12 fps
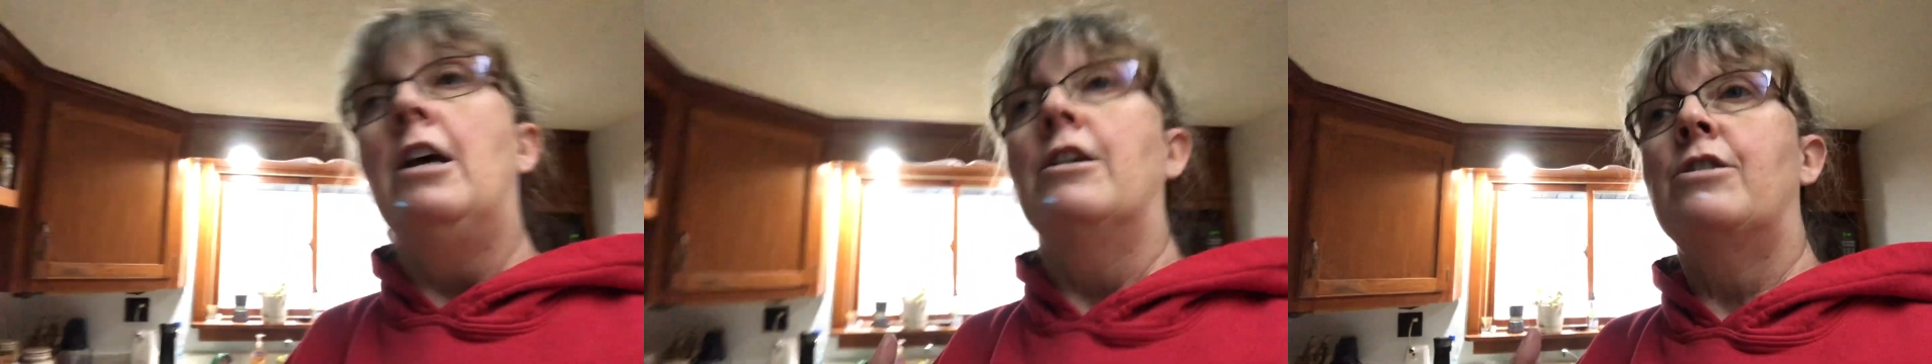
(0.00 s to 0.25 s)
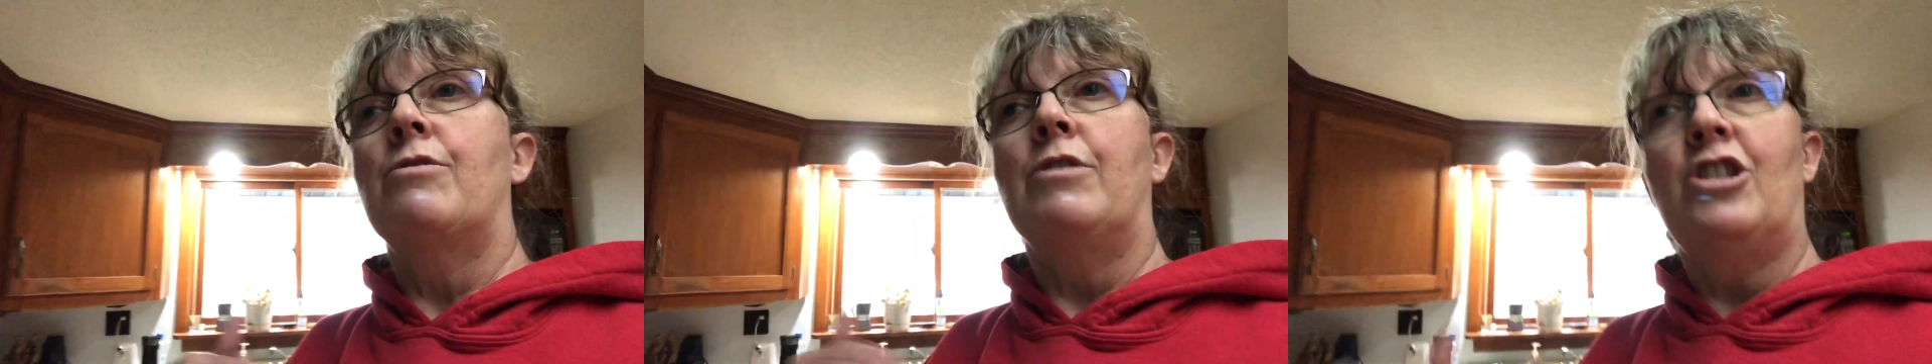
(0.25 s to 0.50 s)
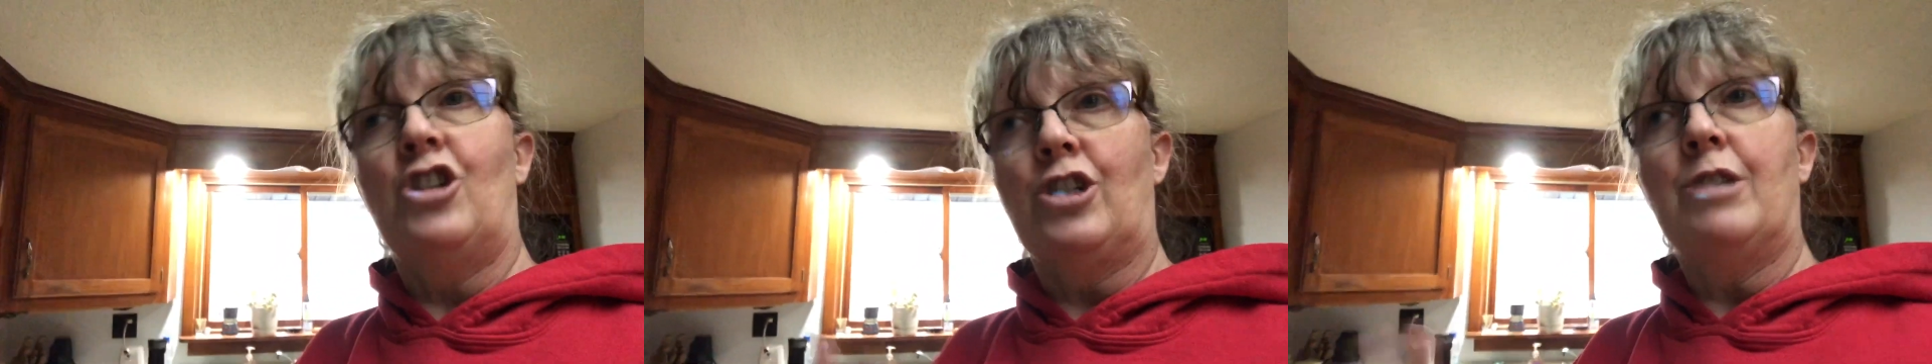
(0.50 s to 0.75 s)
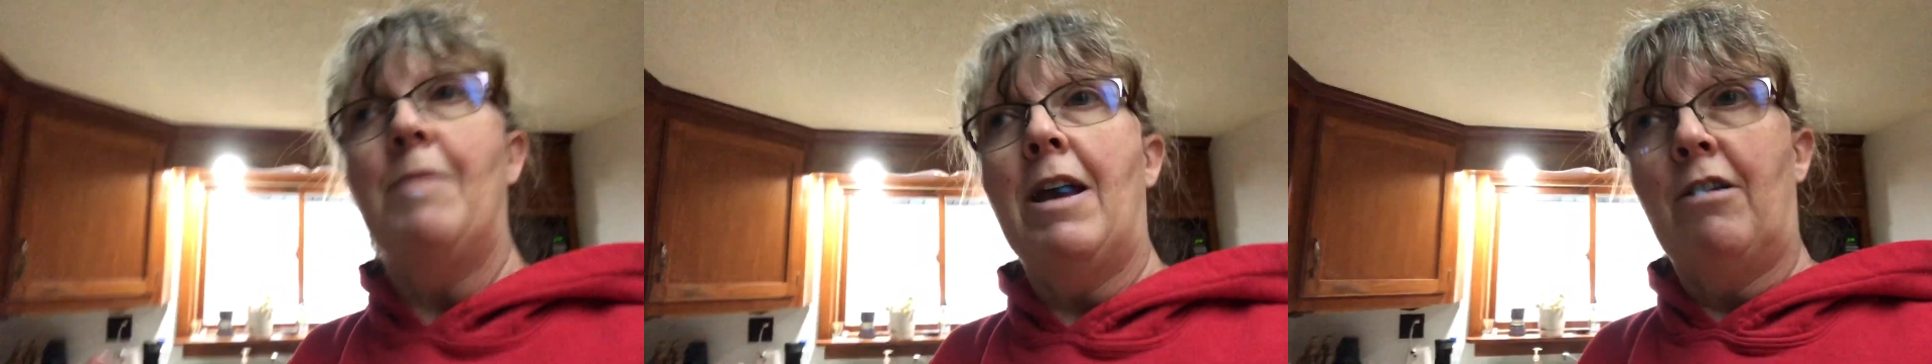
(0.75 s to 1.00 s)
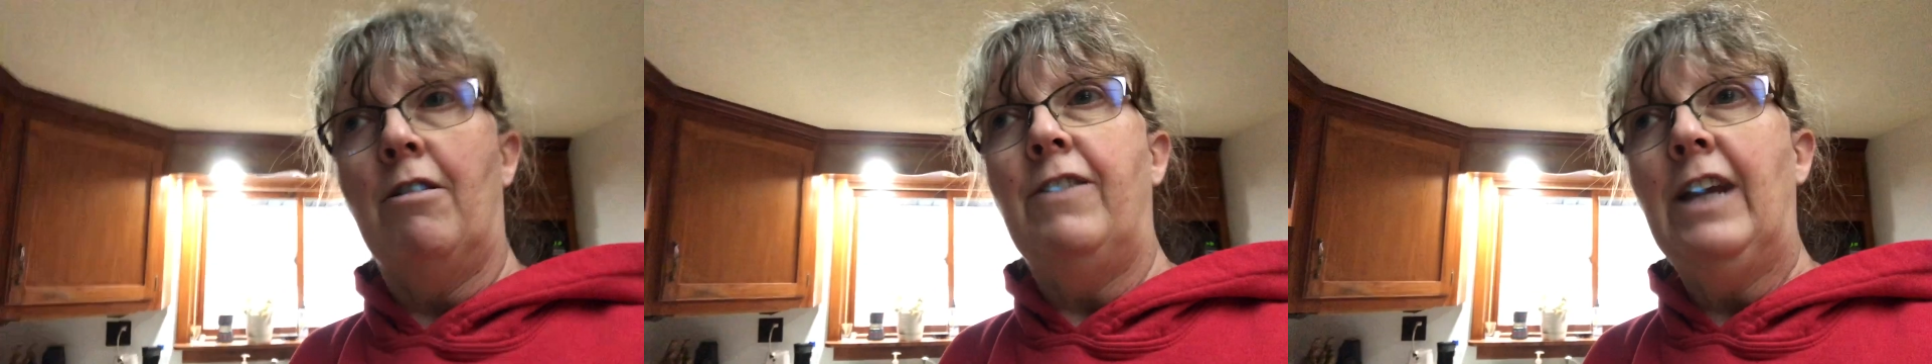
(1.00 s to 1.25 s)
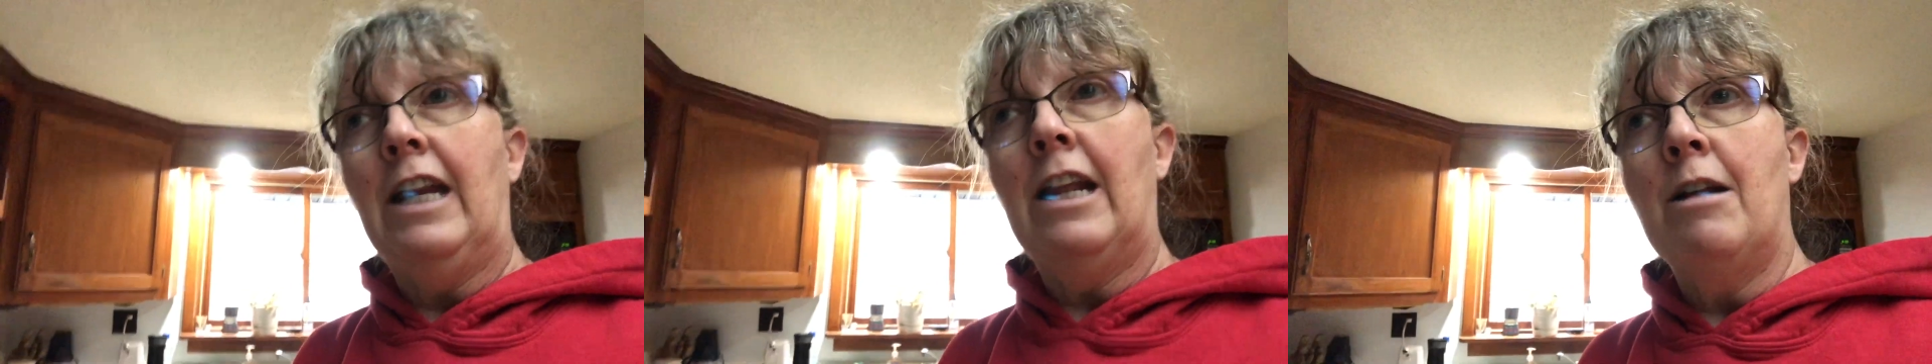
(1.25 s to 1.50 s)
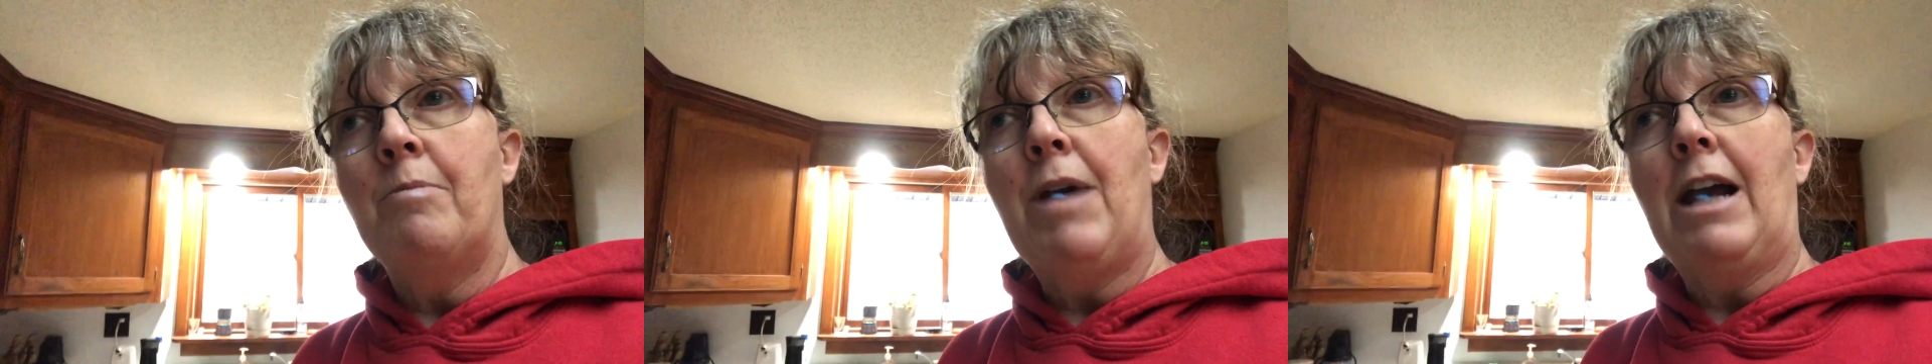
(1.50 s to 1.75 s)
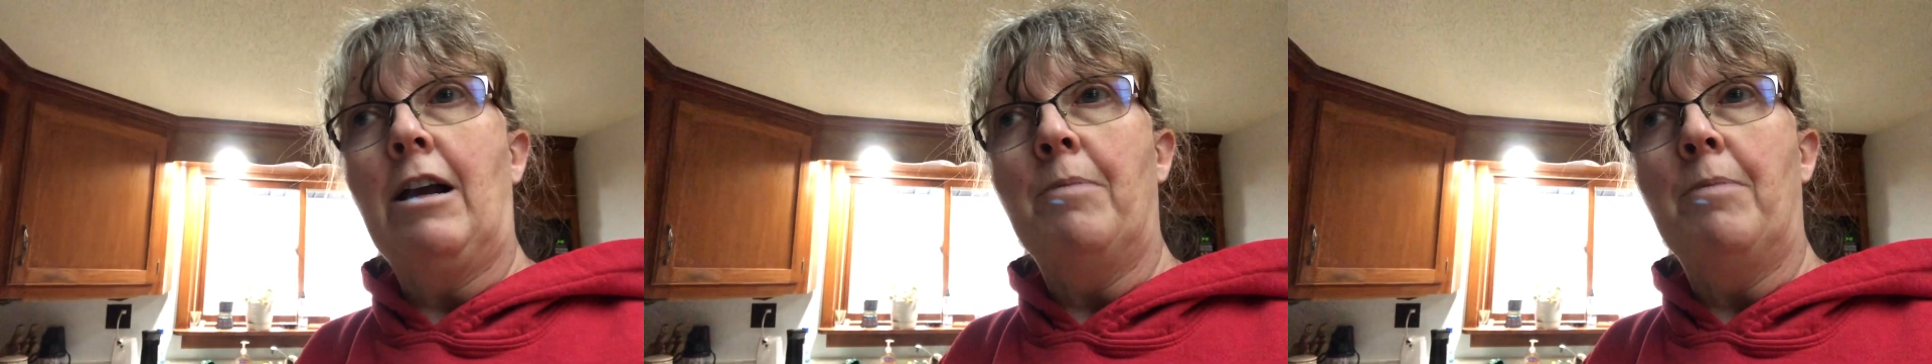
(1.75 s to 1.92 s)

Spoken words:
So it's just a matter of heating it back